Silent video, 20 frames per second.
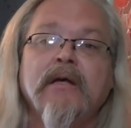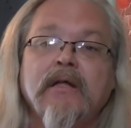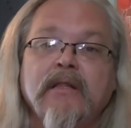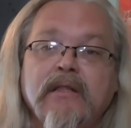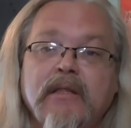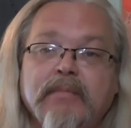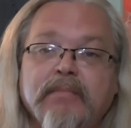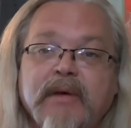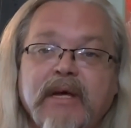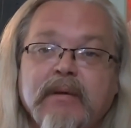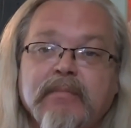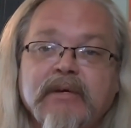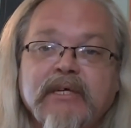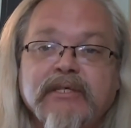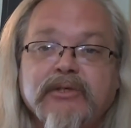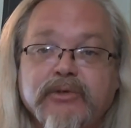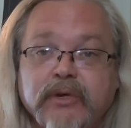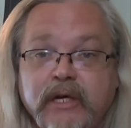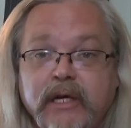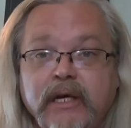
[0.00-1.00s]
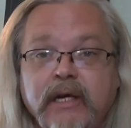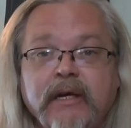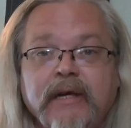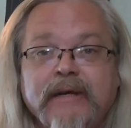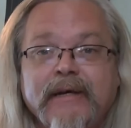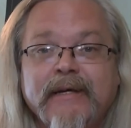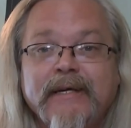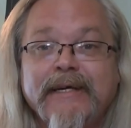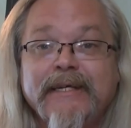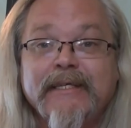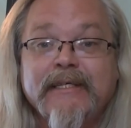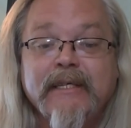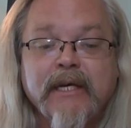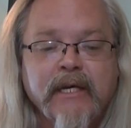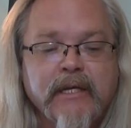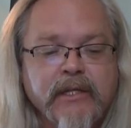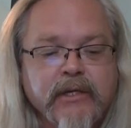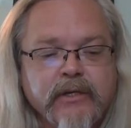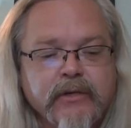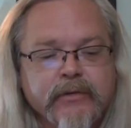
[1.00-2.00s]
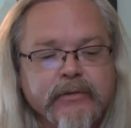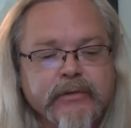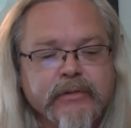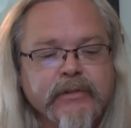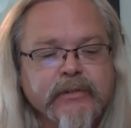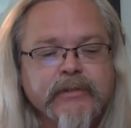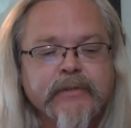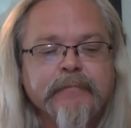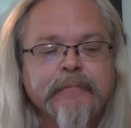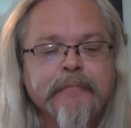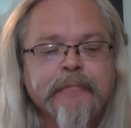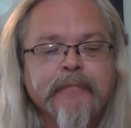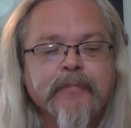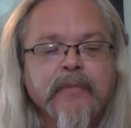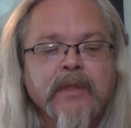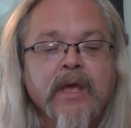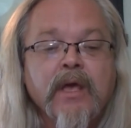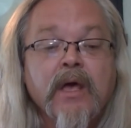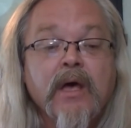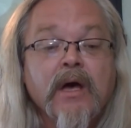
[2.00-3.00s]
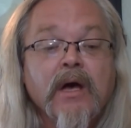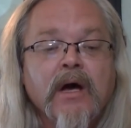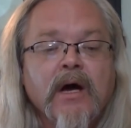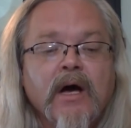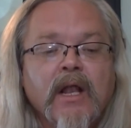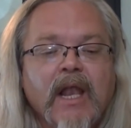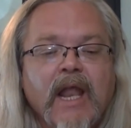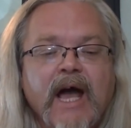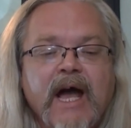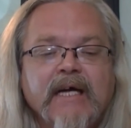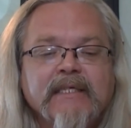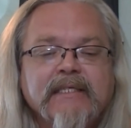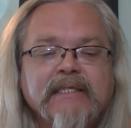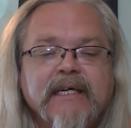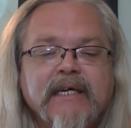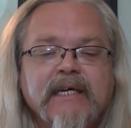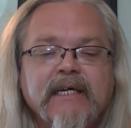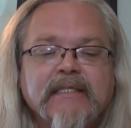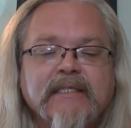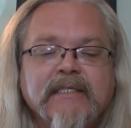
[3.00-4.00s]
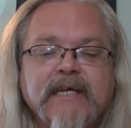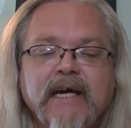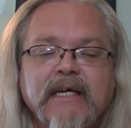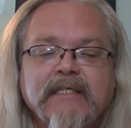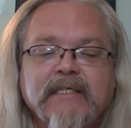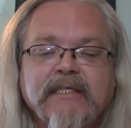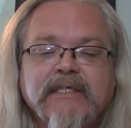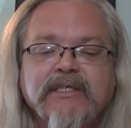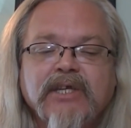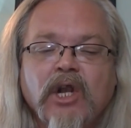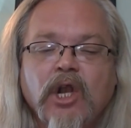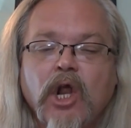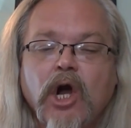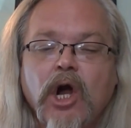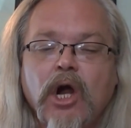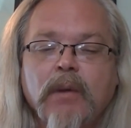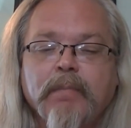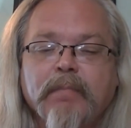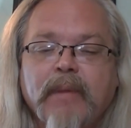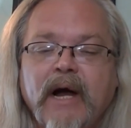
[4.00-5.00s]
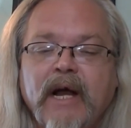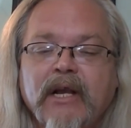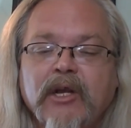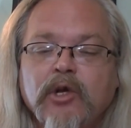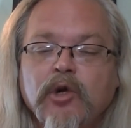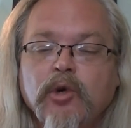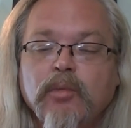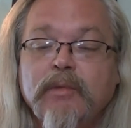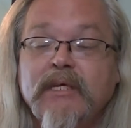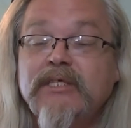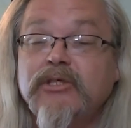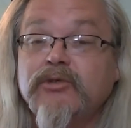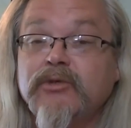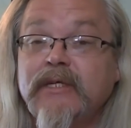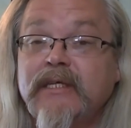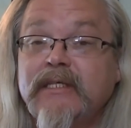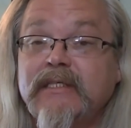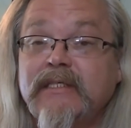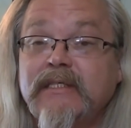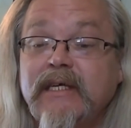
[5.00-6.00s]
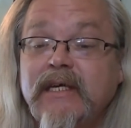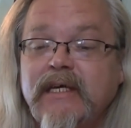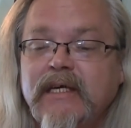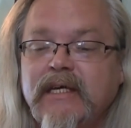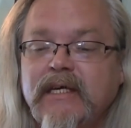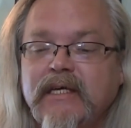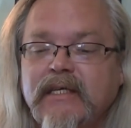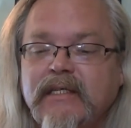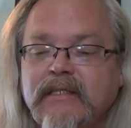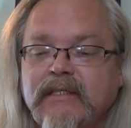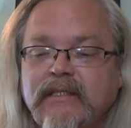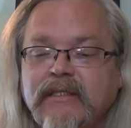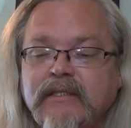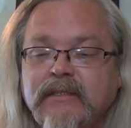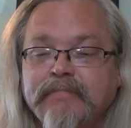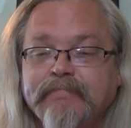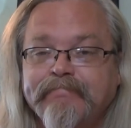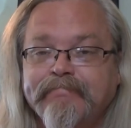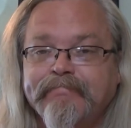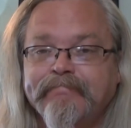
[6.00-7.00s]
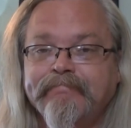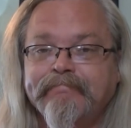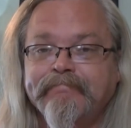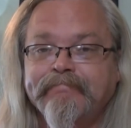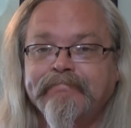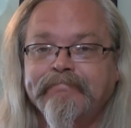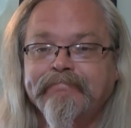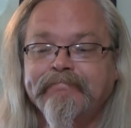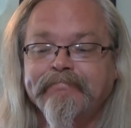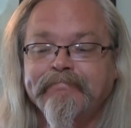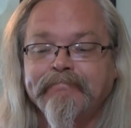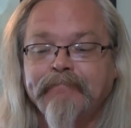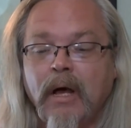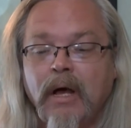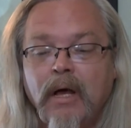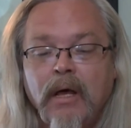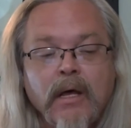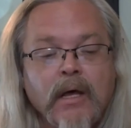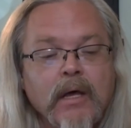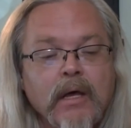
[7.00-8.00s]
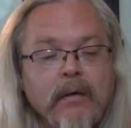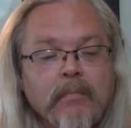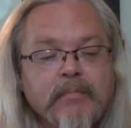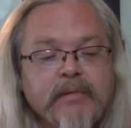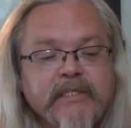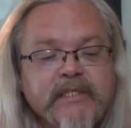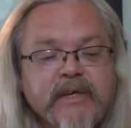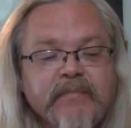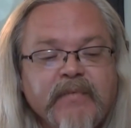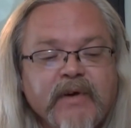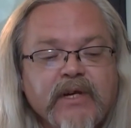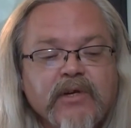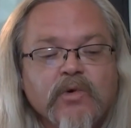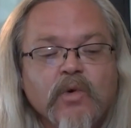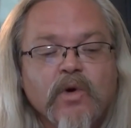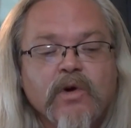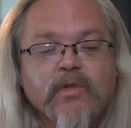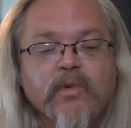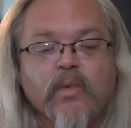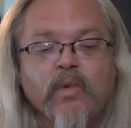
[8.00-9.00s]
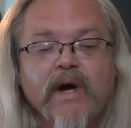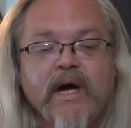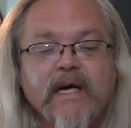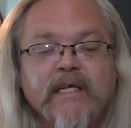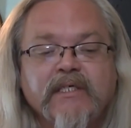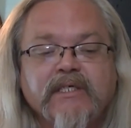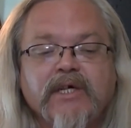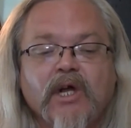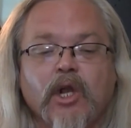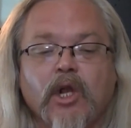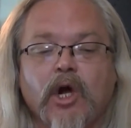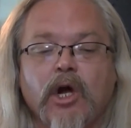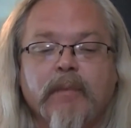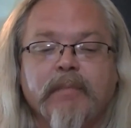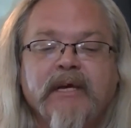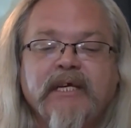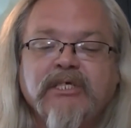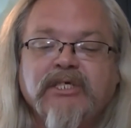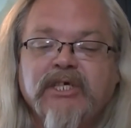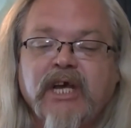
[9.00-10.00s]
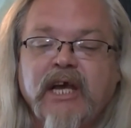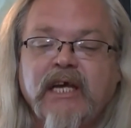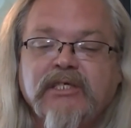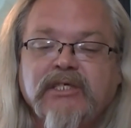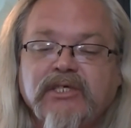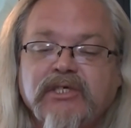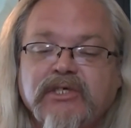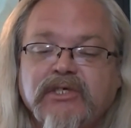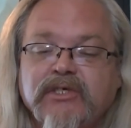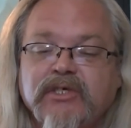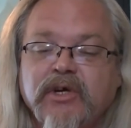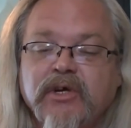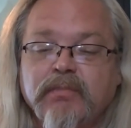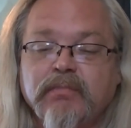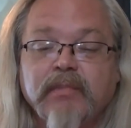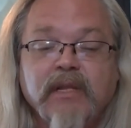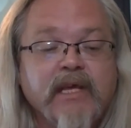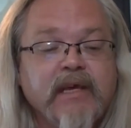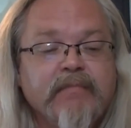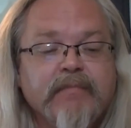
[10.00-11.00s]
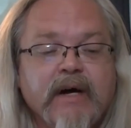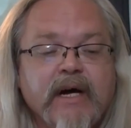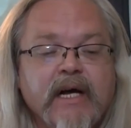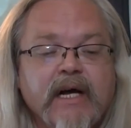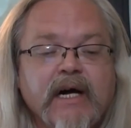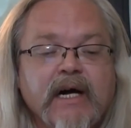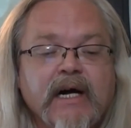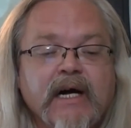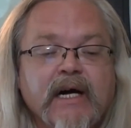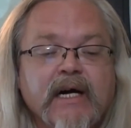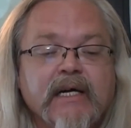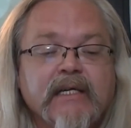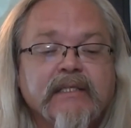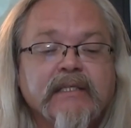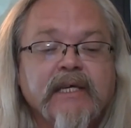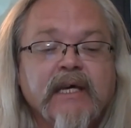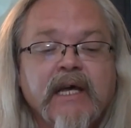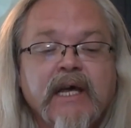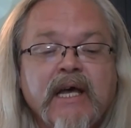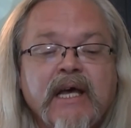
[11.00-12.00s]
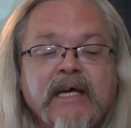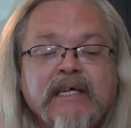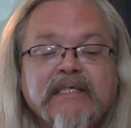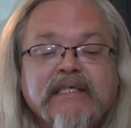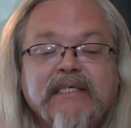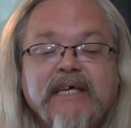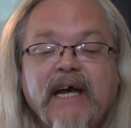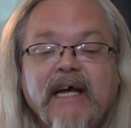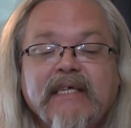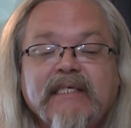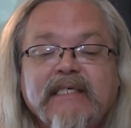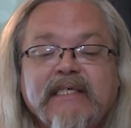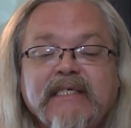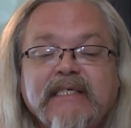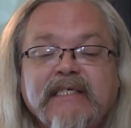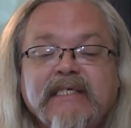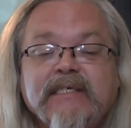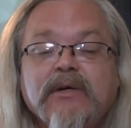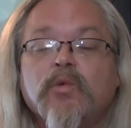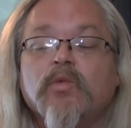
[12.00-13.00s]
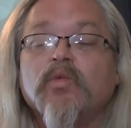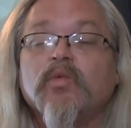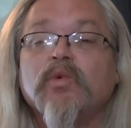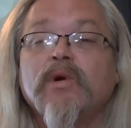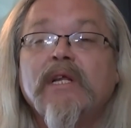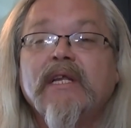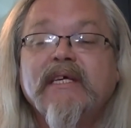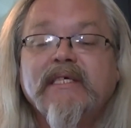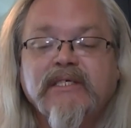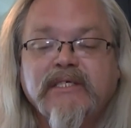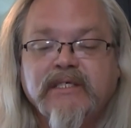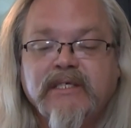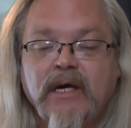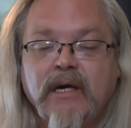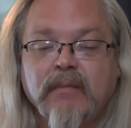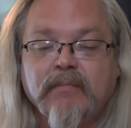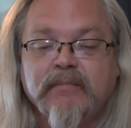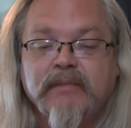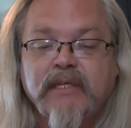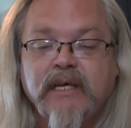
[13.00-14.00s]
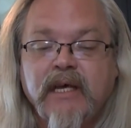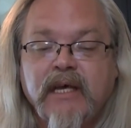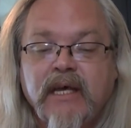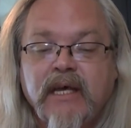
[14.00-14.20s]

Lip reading: The big mystery continues. Alaska, scientists alarmed by new mystery disease. Pacific Northwest, alarming changes. Couldn't believe my eyes. Scientists really stumped.